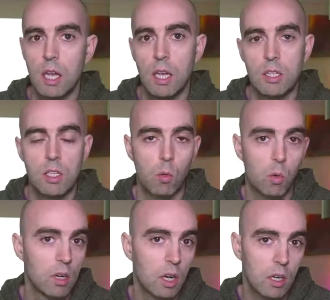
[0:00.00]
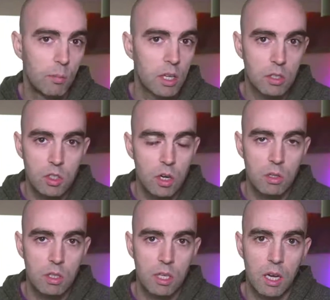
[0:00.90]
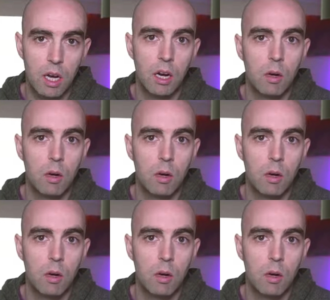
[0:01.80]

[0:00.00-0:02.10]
So we're not going to be controlling the car.